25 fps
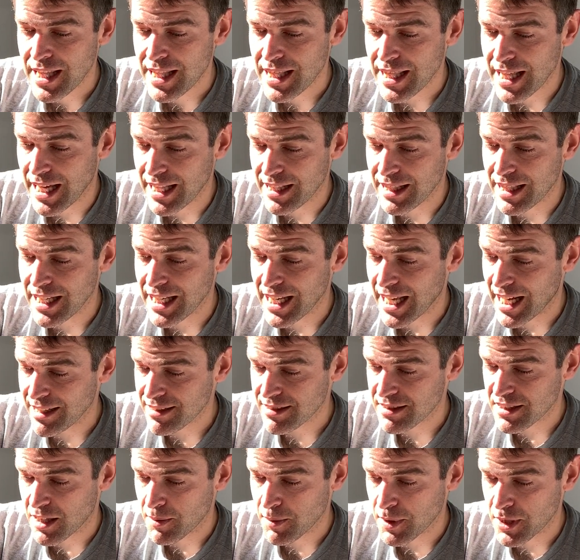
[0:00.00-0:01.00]
that the
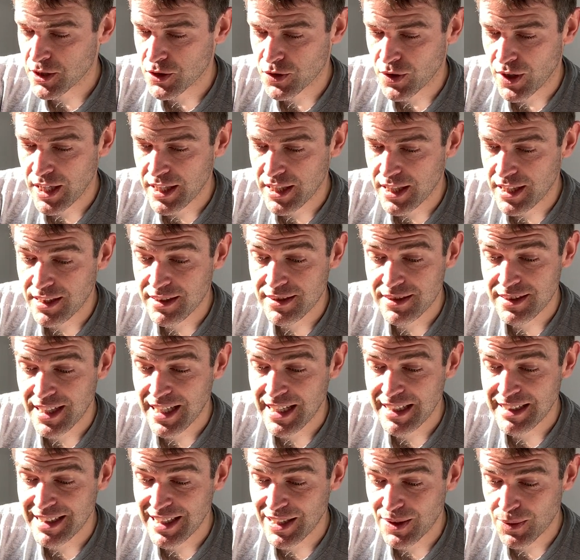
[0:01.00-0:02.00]
last time I tried this,
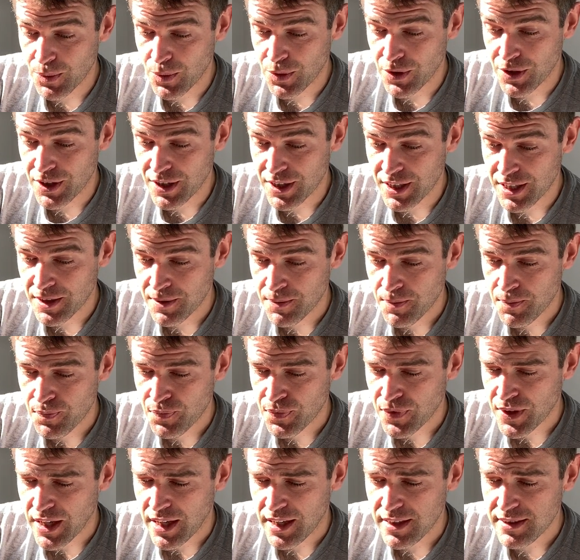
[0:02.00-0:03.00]
it didn't work.
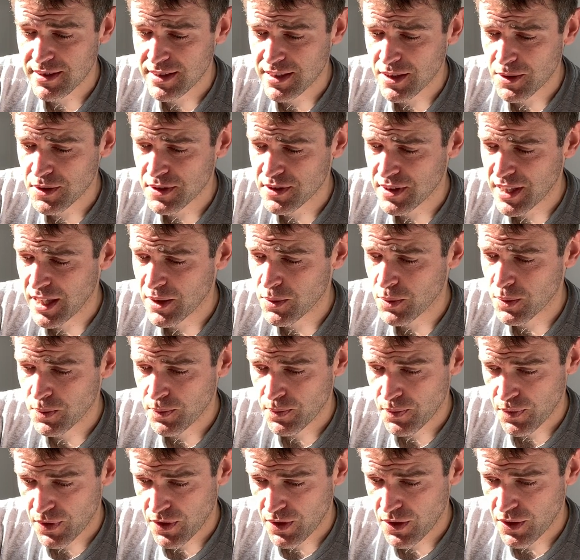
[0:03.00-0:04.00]
I still said
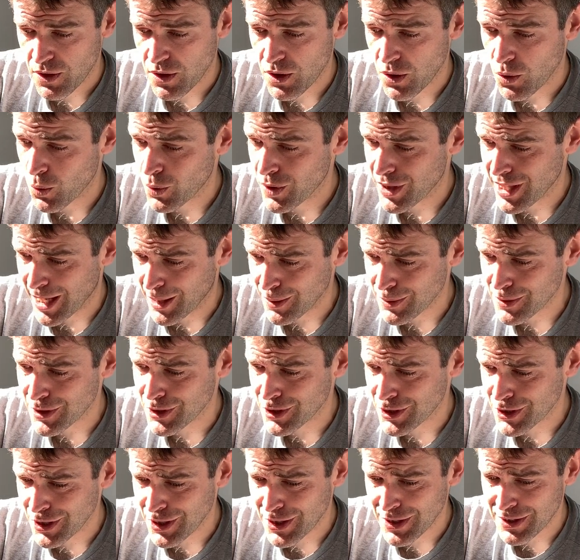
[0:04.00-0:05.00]
the without a
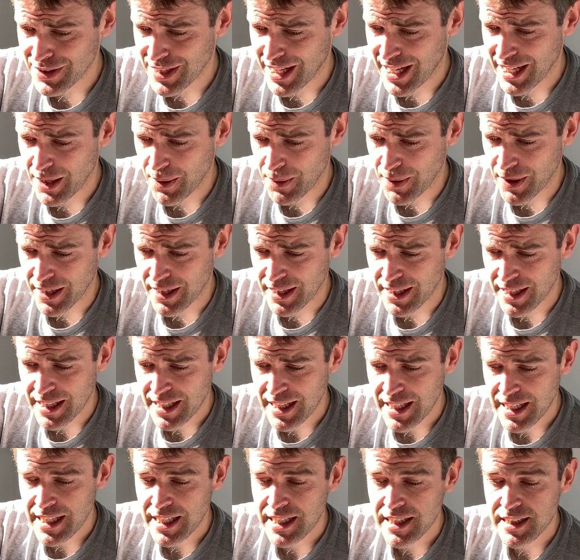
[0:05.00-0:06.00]
shirts anyway.
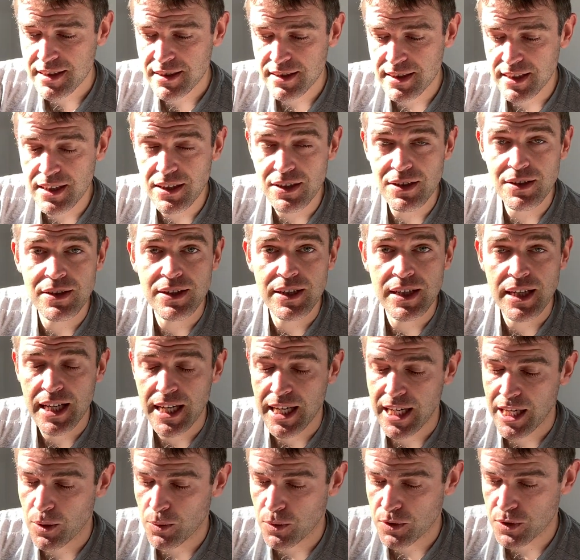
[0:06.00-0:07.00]
Still,
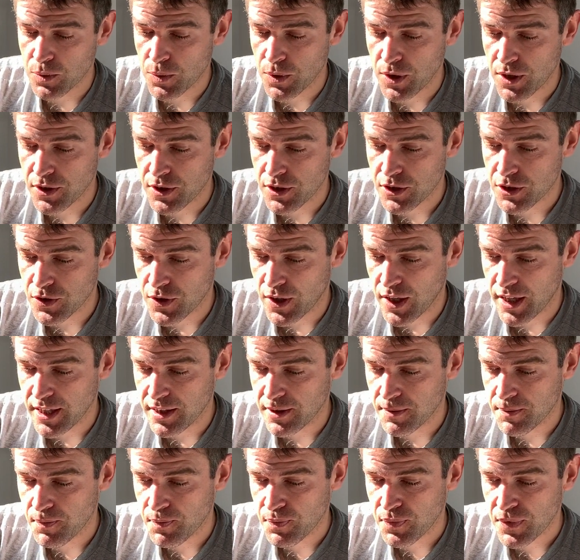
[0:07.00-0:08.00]
it was worth a
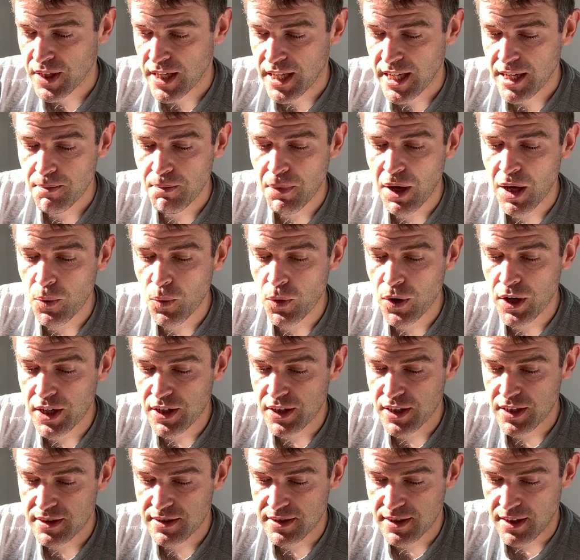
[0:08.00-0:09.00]
try. It might work
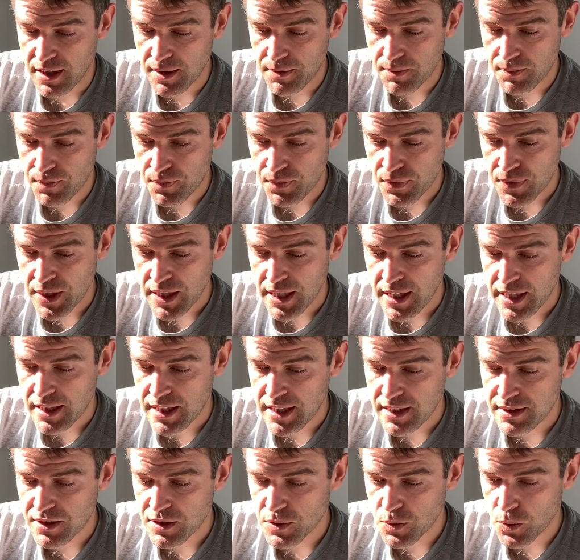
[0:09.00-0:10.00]
this time.
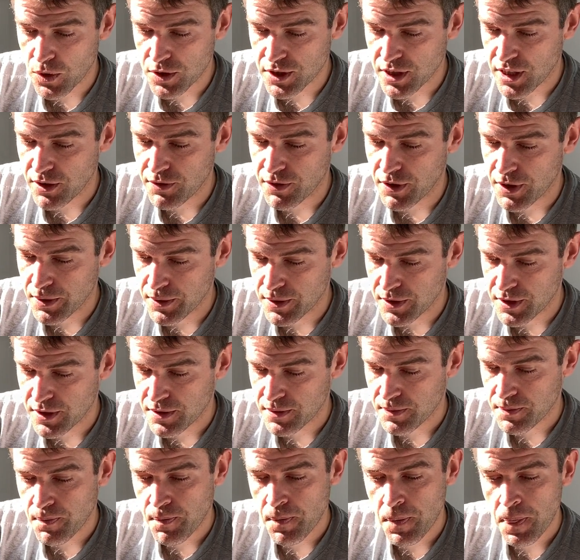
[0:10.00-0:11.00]
This is what I wrote.
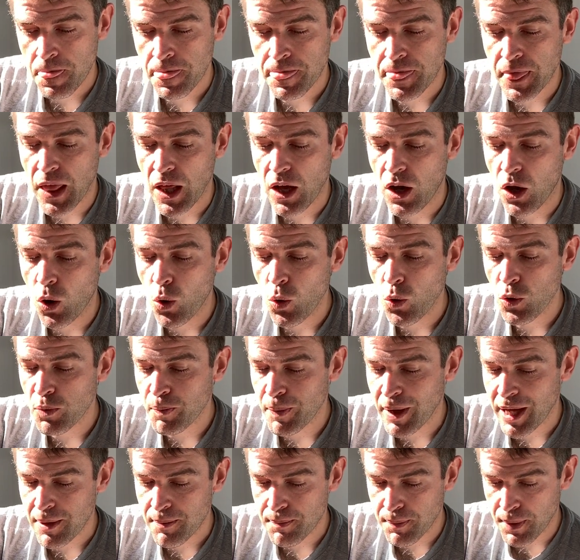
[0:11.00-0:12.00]
Old
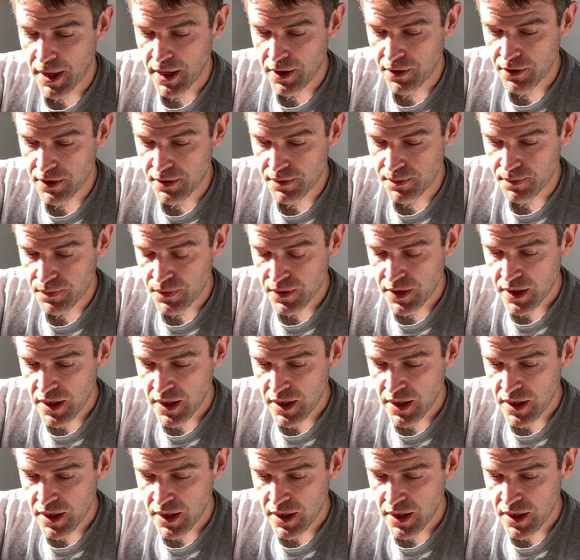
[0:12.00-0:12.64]
Ben Byron.